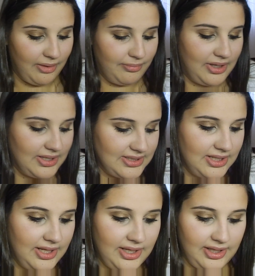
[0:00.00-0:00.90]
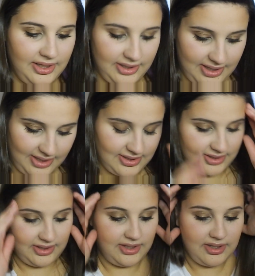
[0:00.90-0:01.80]
But yeah,
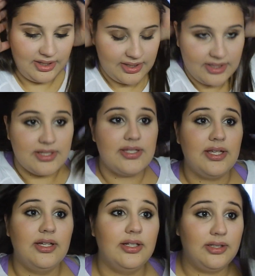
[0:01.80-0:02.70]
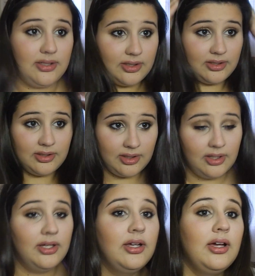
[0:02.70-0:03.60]
so there is
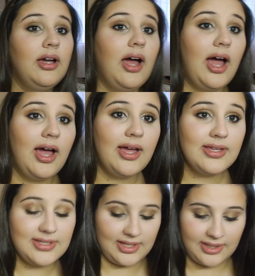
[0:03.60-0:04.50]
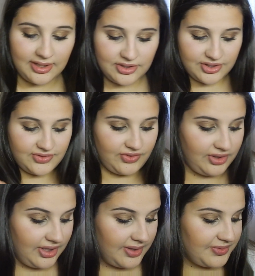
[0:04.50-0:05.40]
eyes, and then just for
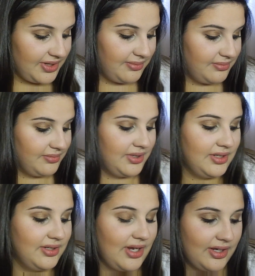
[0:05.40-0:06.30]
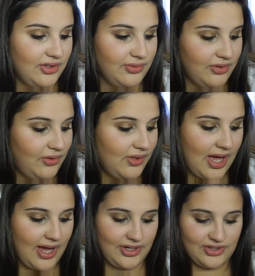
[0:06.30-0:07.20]
lips, I'm not gonna do a whole
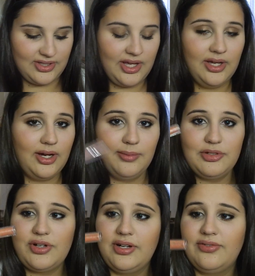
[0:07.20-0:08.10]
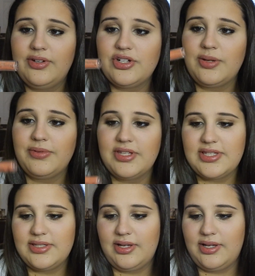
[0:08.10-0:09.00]
lot. I've been trying to finish up
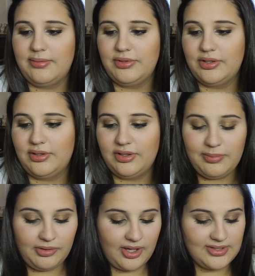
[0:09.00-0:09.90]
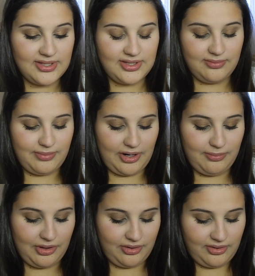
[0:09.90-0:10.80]
this little lip gloss. This is the Bare
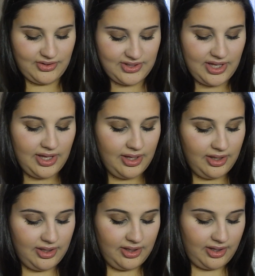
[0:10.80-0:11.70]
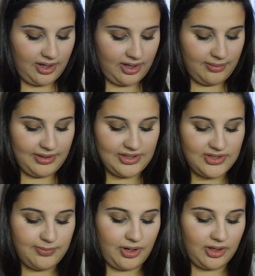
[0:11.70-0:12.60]
Minerals in
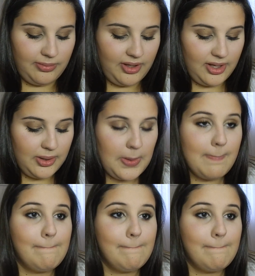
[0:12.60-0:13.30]
Spark Plug.